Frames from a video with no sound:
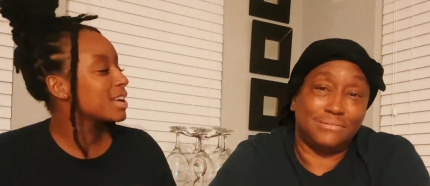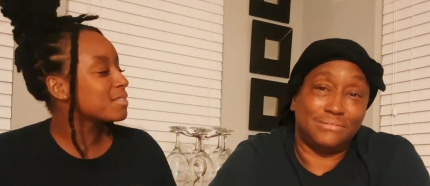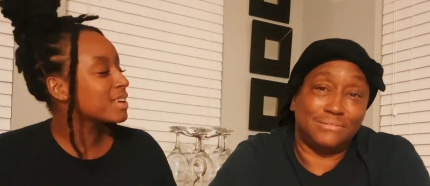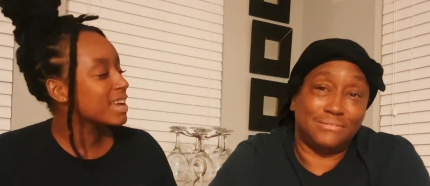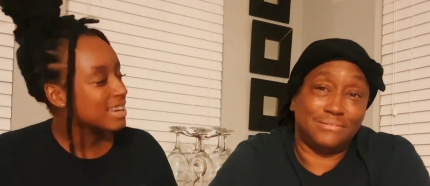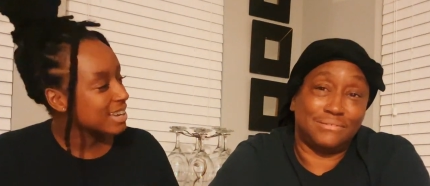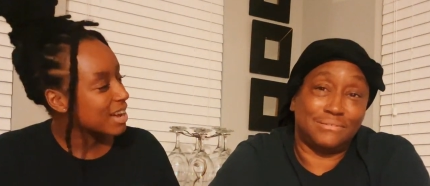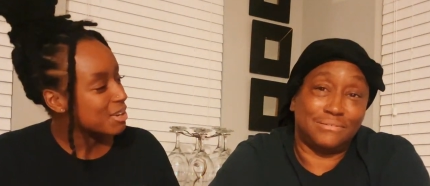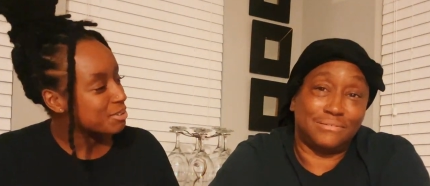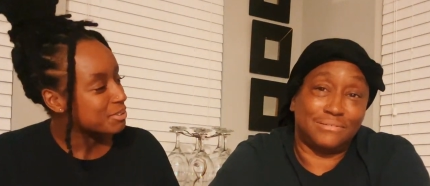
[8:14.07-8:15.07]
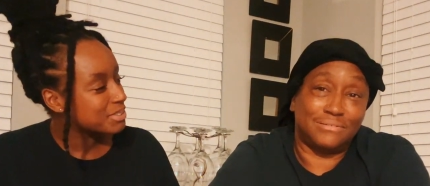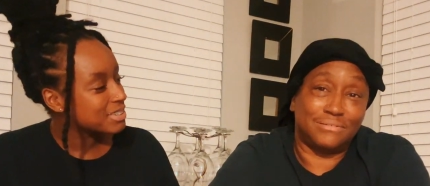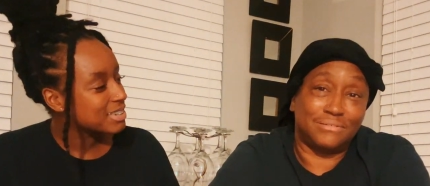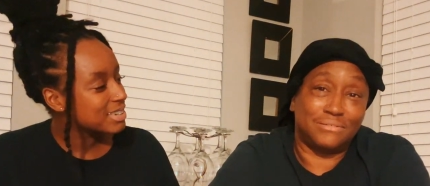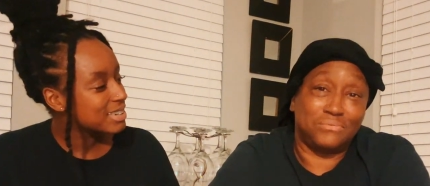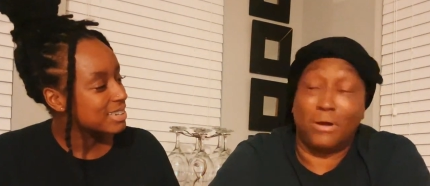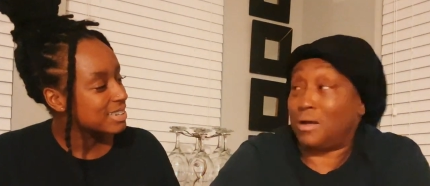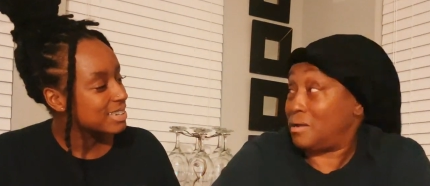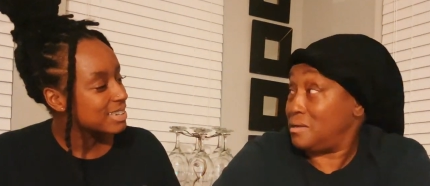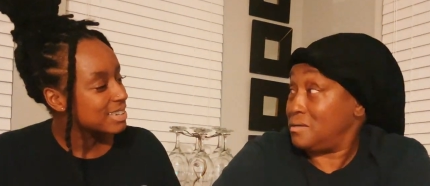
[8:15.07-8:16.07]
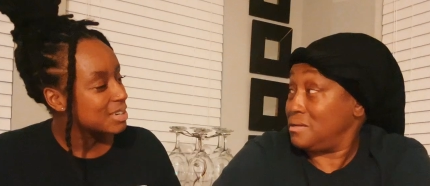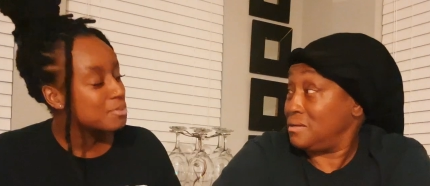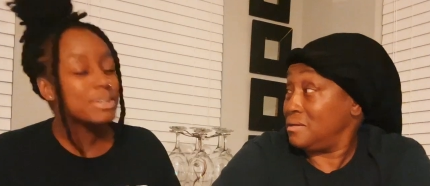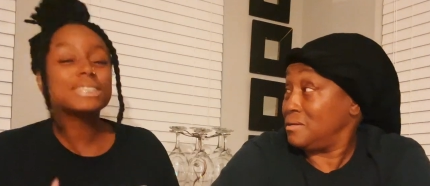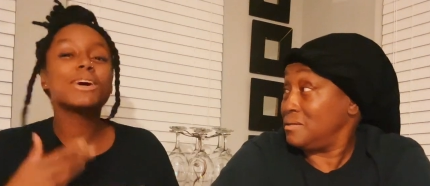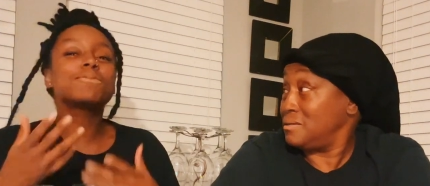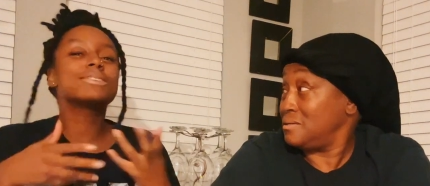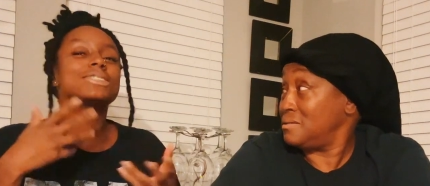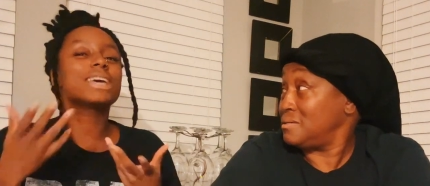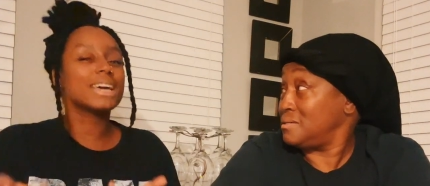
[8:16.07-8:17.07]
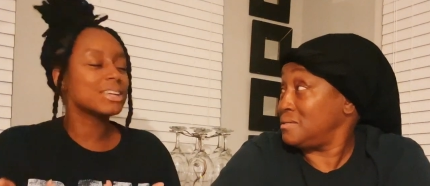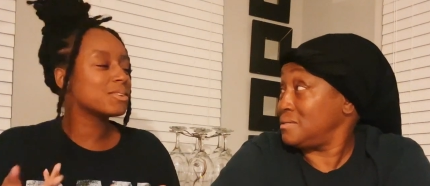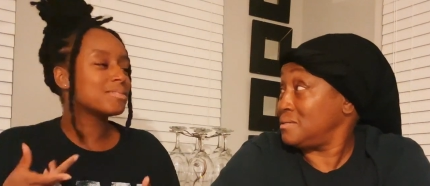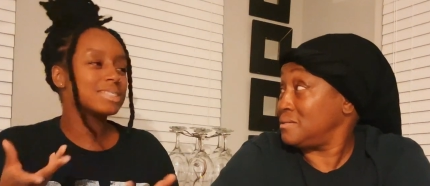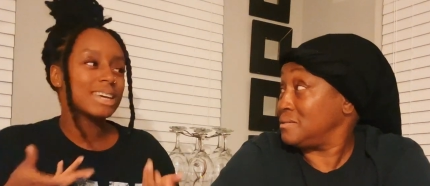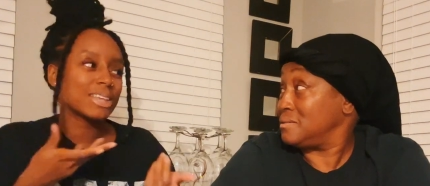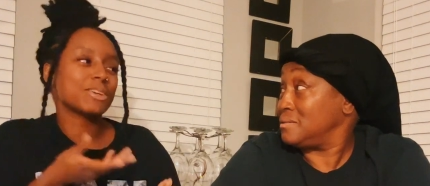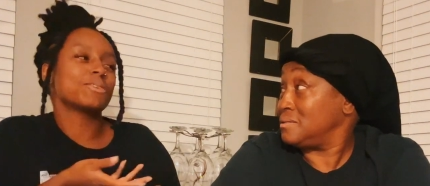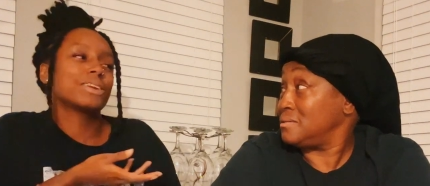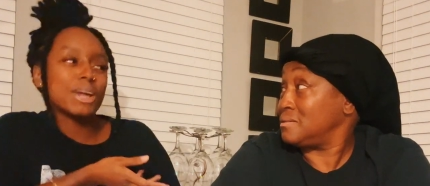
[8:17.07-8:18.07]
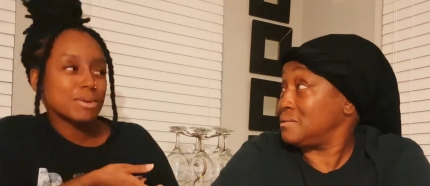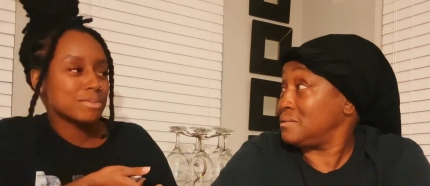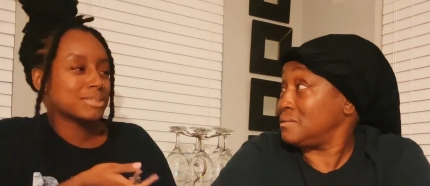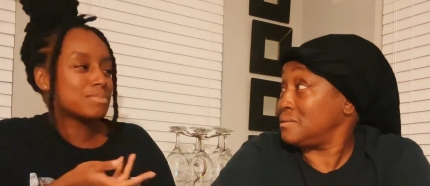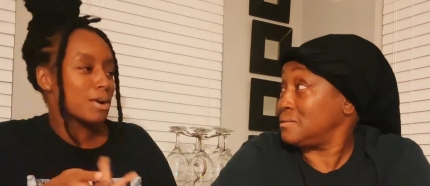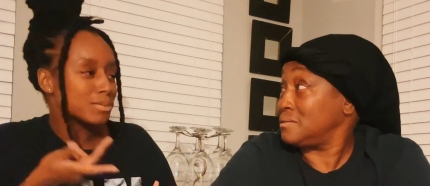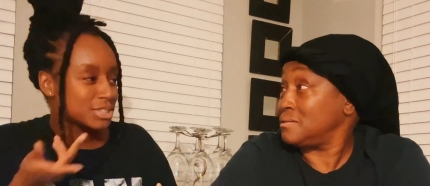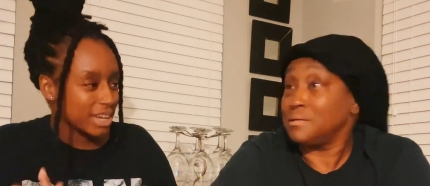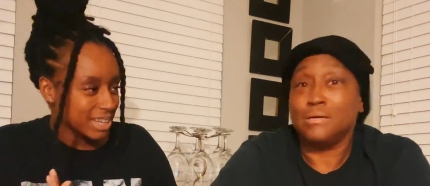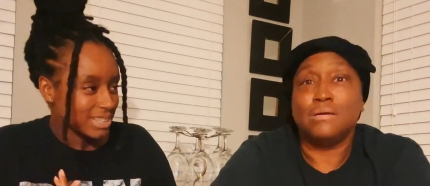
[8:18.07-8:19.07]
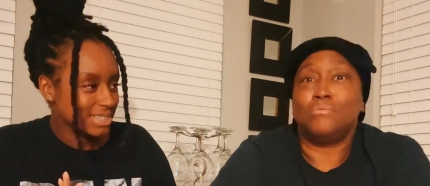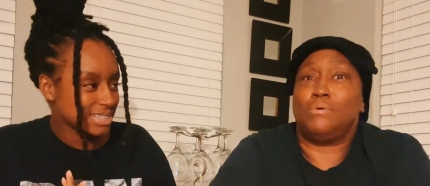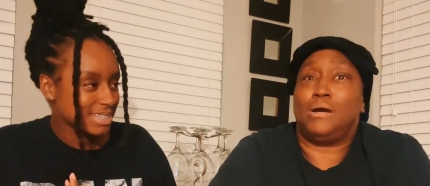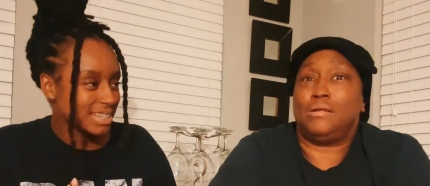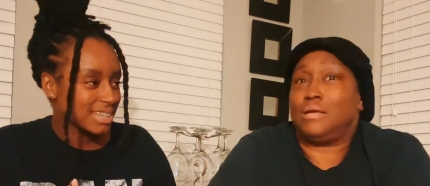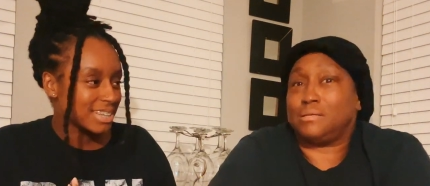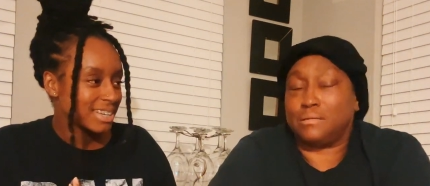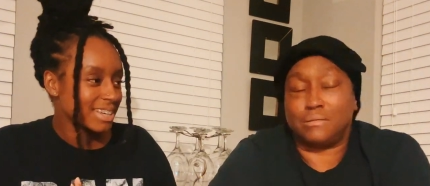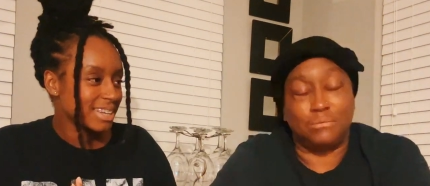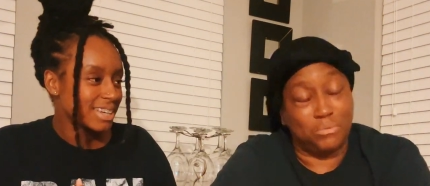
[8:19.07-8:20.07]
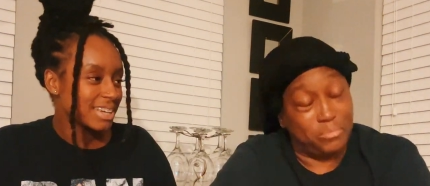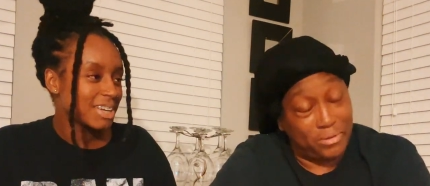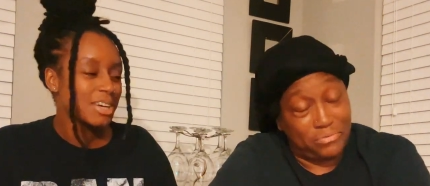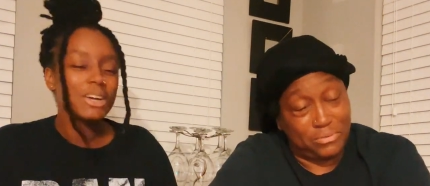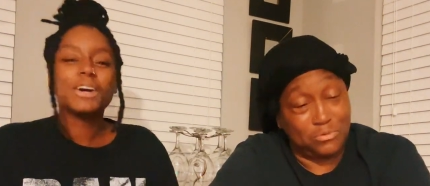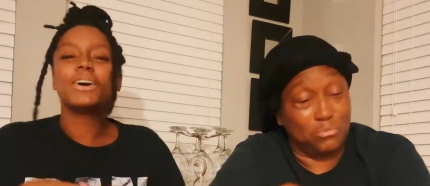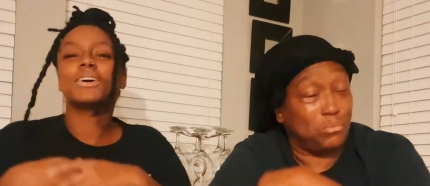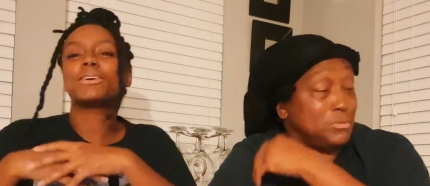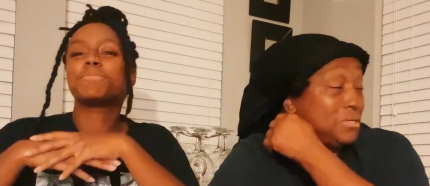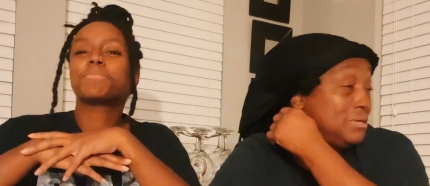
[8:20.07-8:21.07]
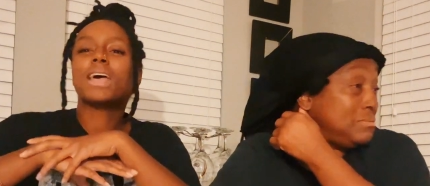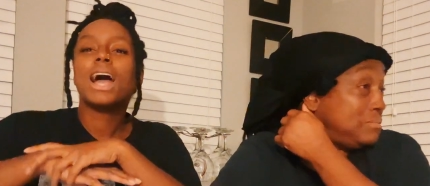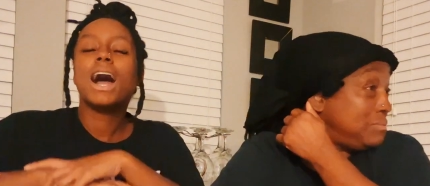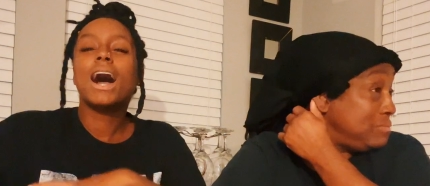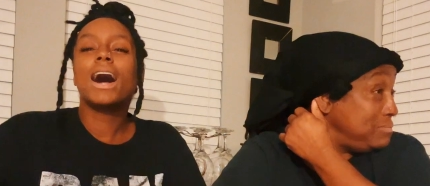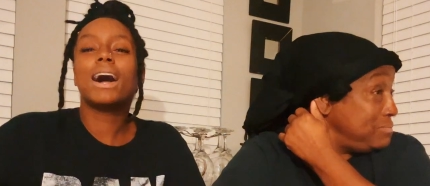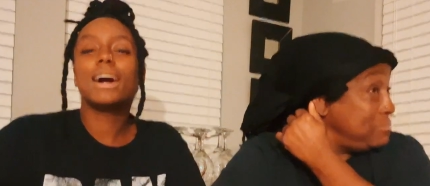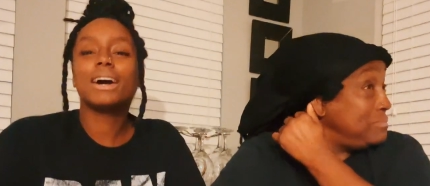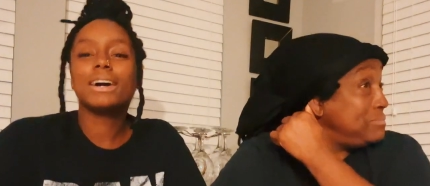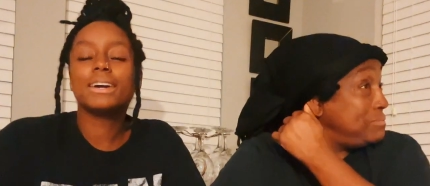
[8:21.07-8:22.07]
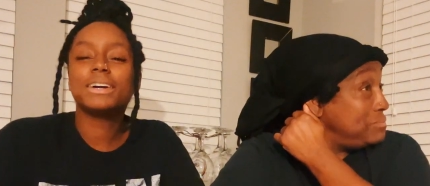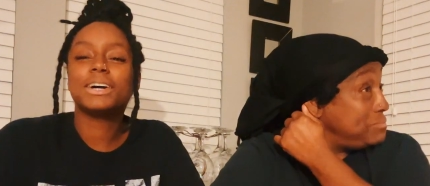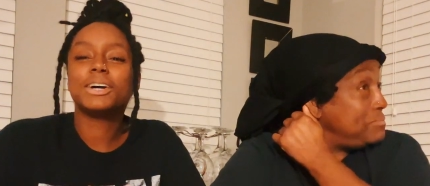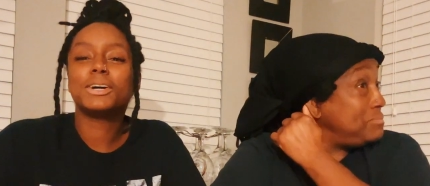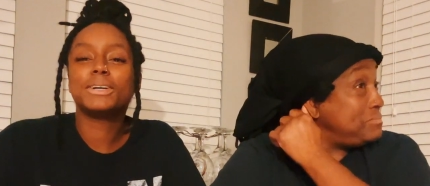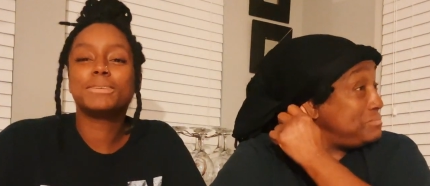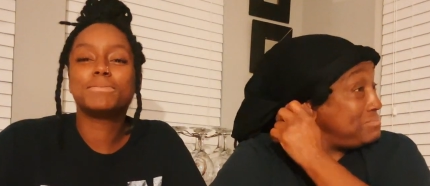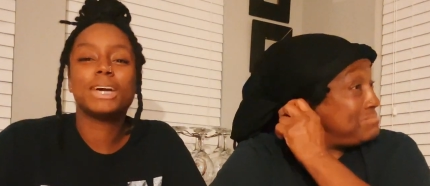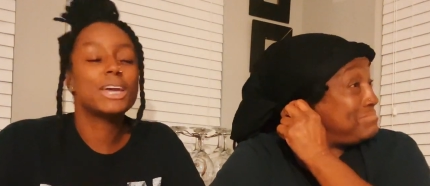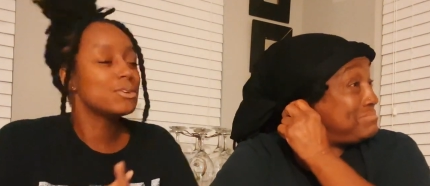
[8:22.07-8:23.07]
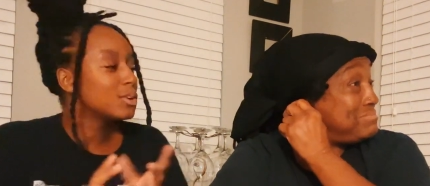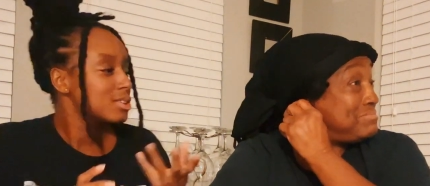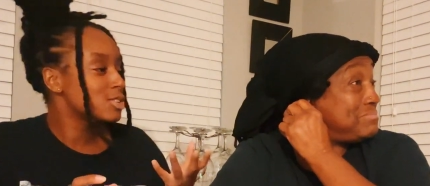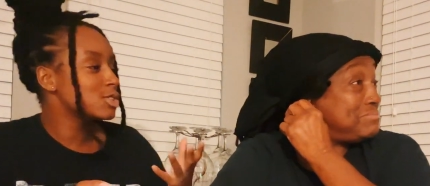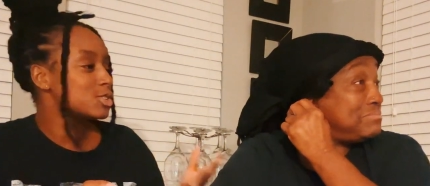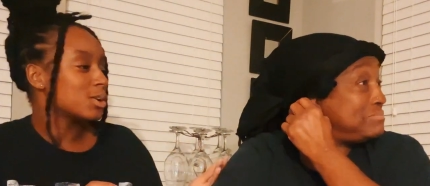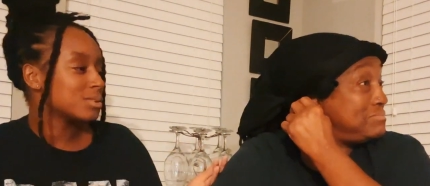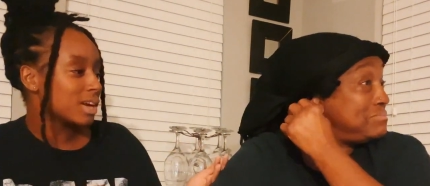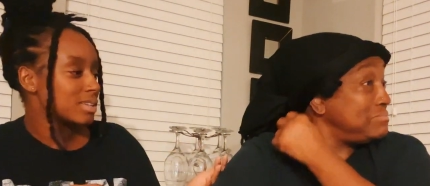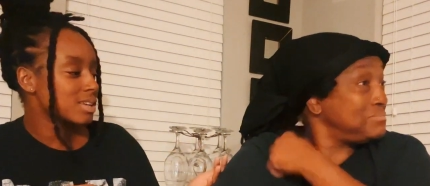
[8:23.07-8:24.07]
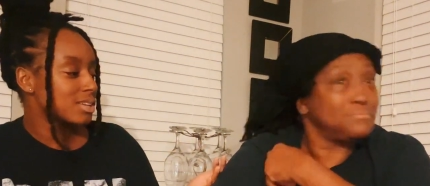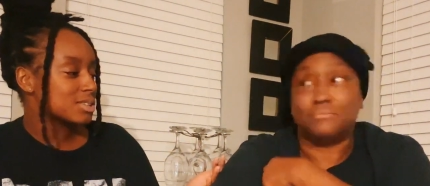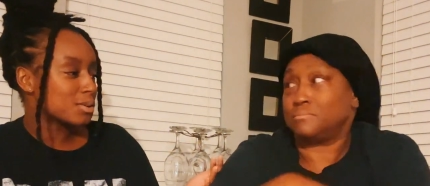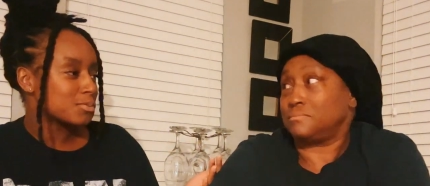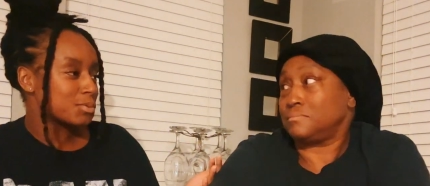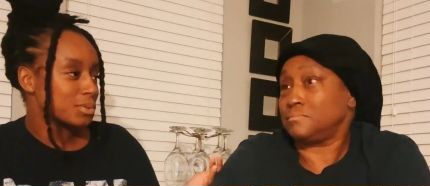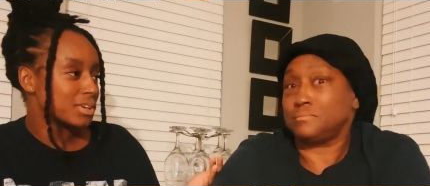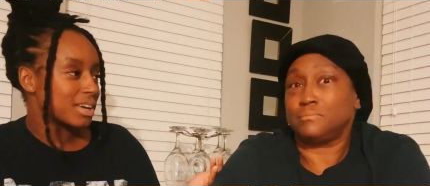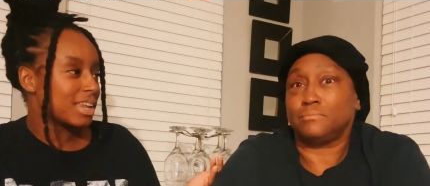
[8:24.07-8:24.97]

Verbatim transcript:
Speaker 1: I have to edit it out. Why? Because I have to say you have to say like your name is Barbara Chase. Why come
Speaker 2: on, baby? it. okay
Speaker 1: hi, um, and you know is a show that I signed us up for, and